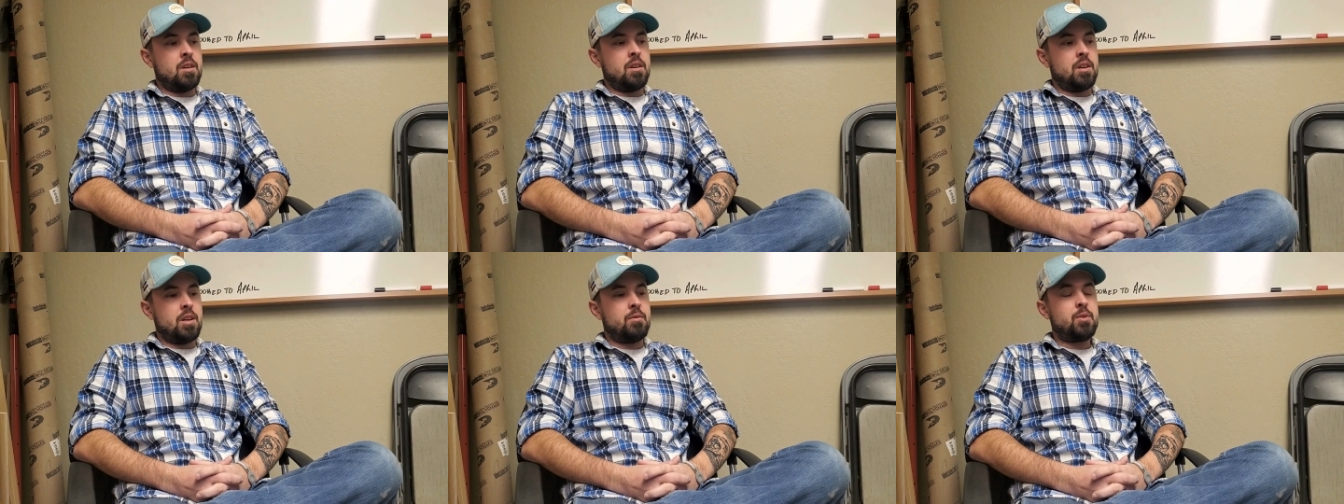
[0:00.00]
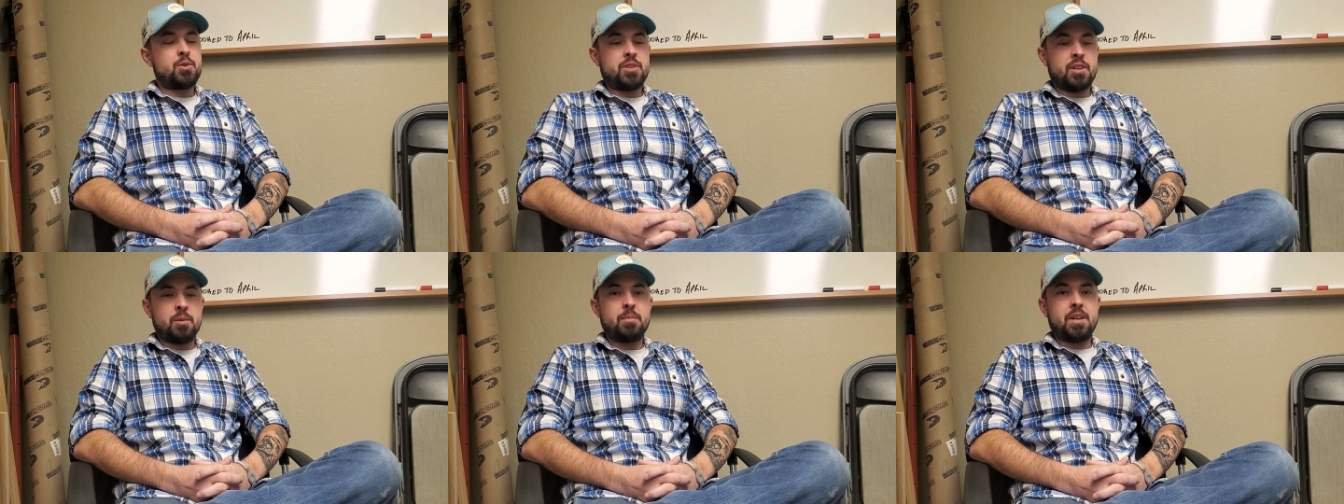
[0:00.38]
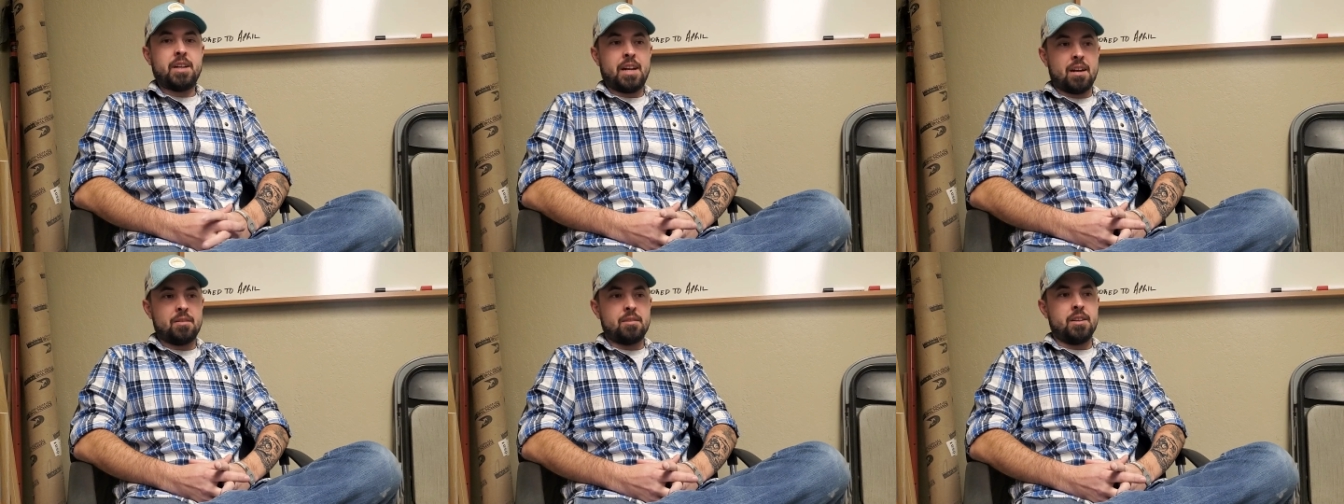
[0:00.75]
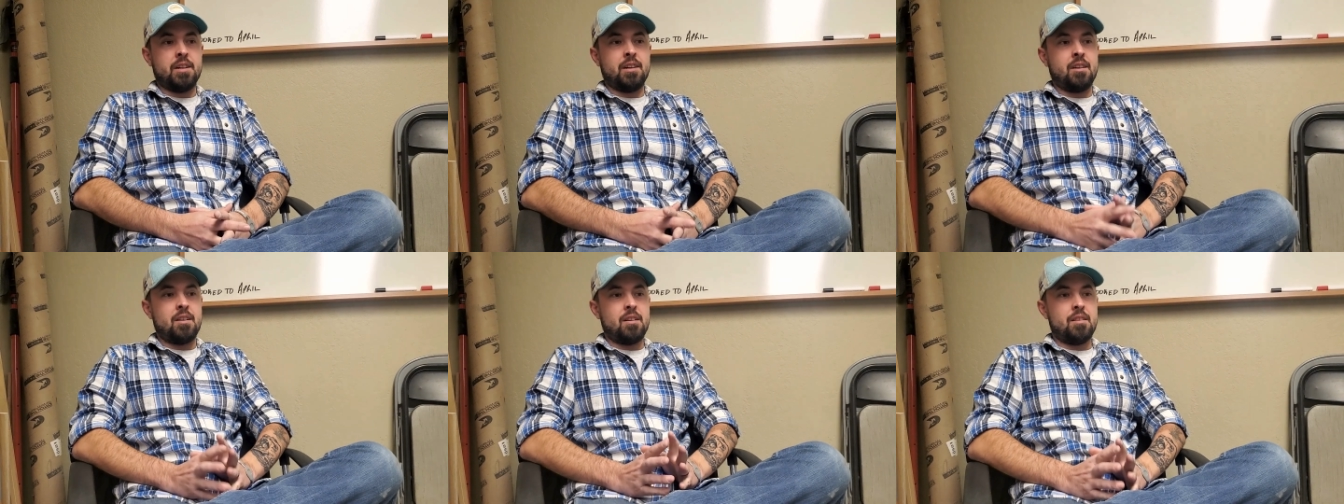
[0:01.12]
If there's anybody out
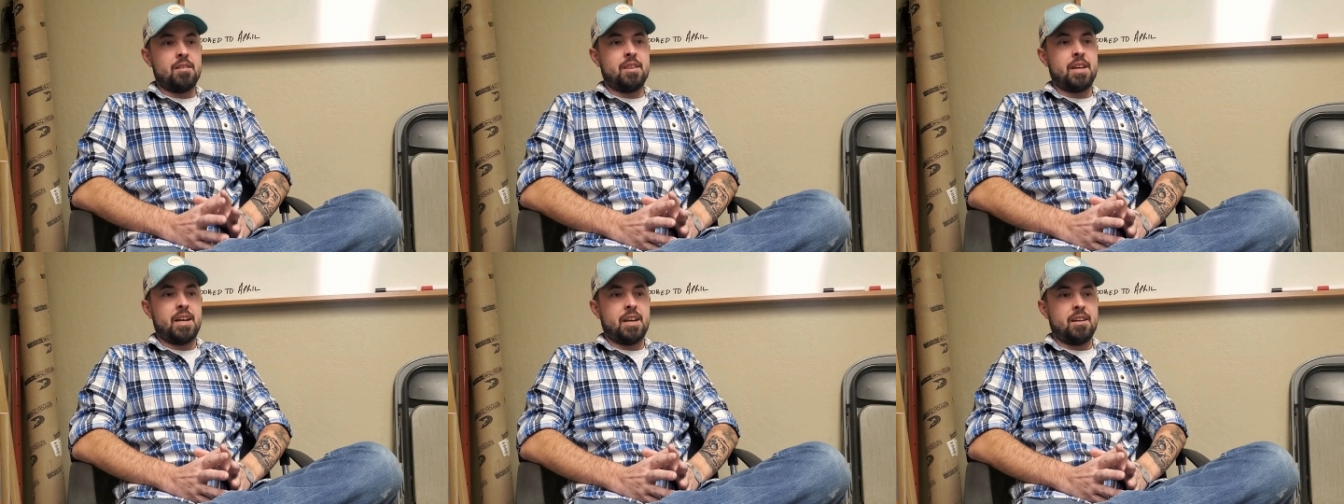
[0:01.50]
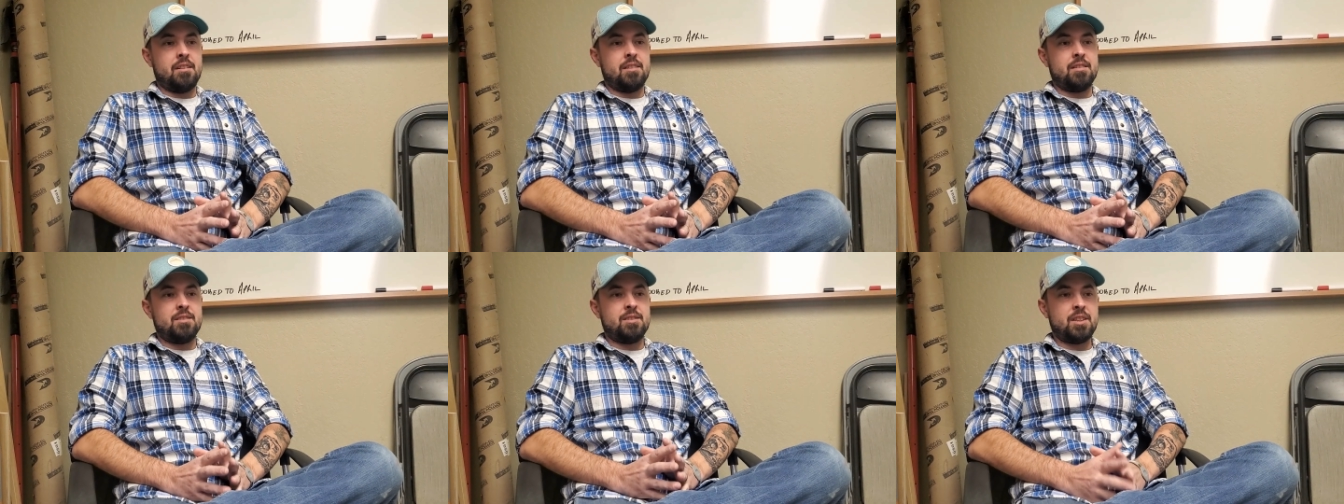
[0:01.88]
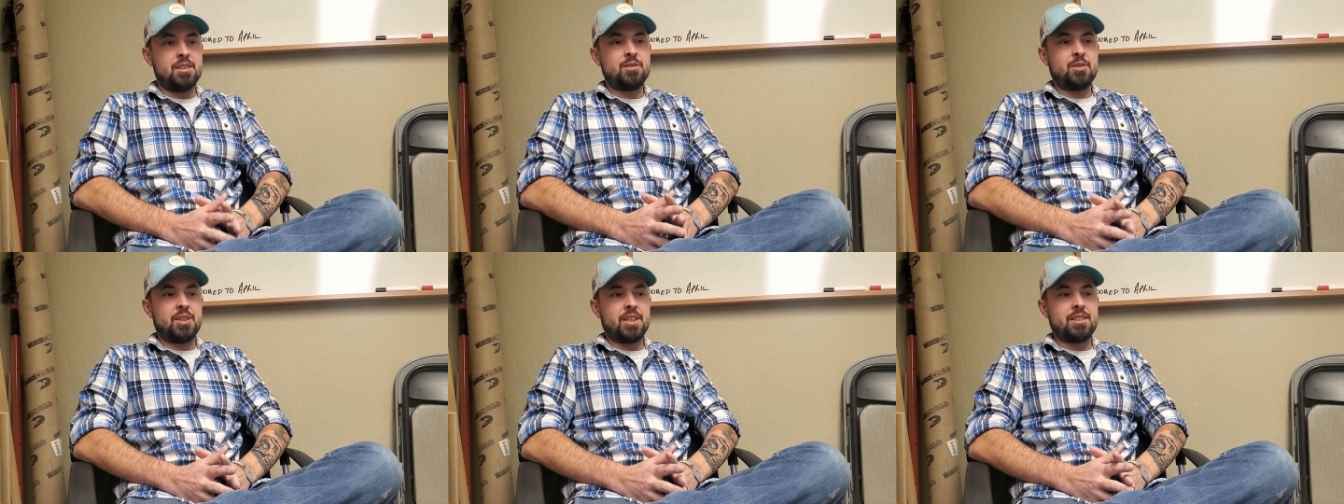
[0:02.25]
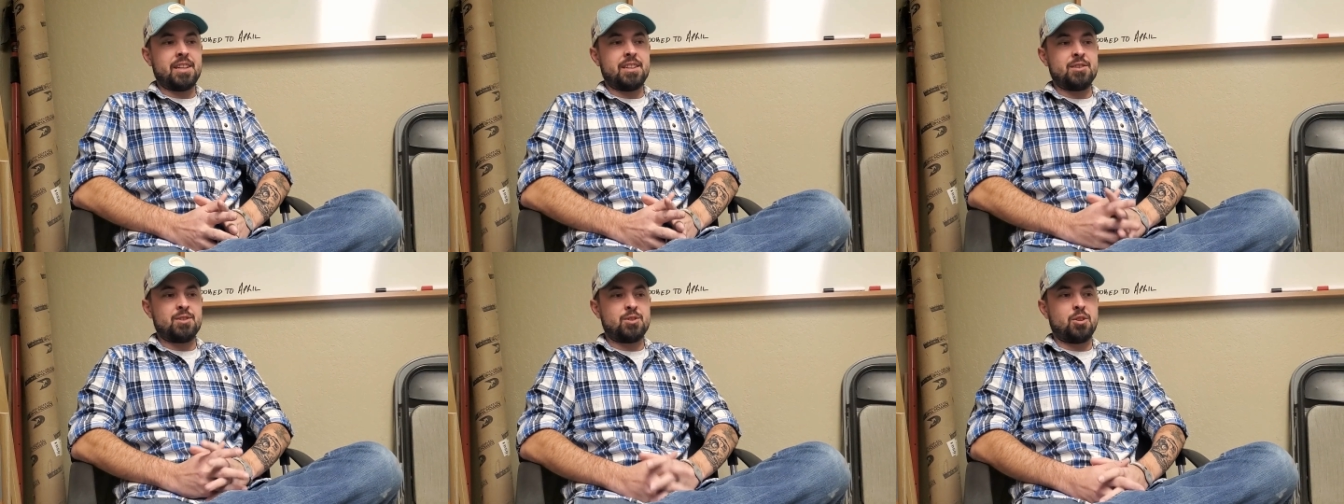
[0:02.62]
there that doesn't think they
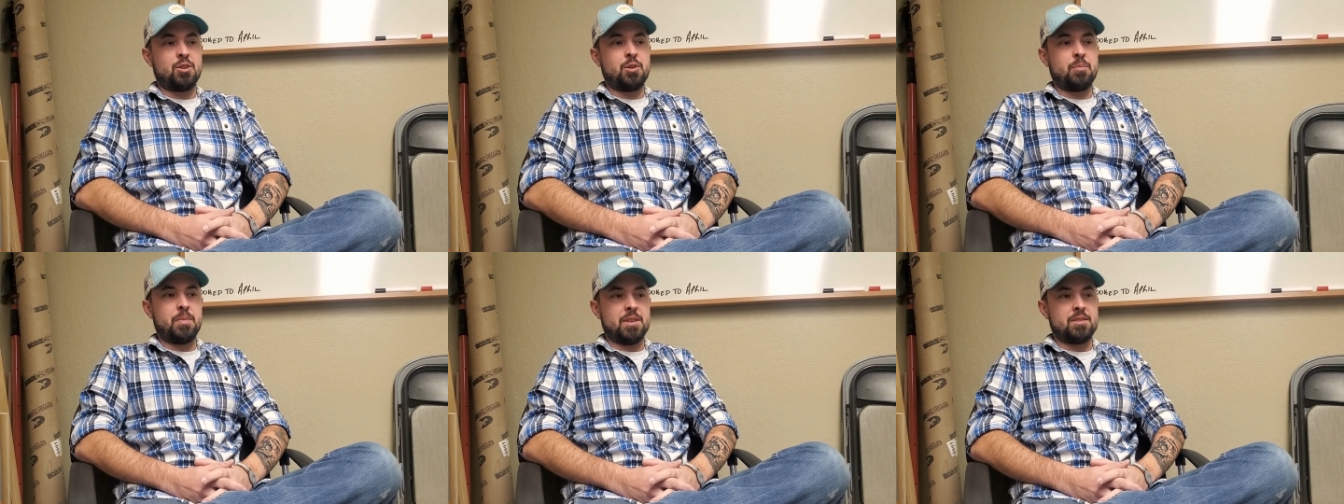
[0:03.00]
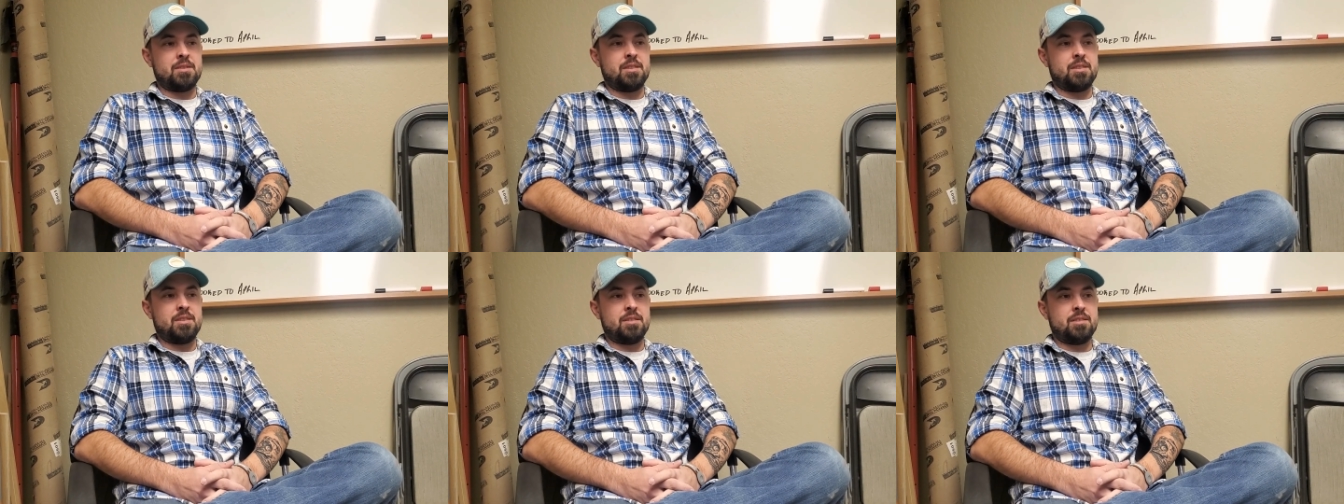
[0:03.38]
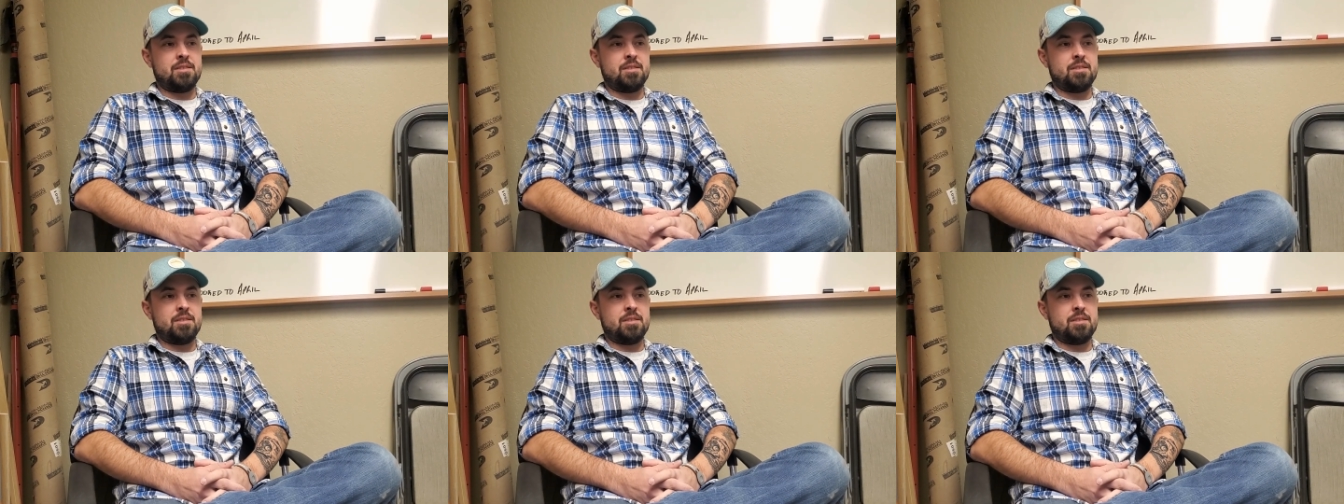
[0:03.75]
can start a business,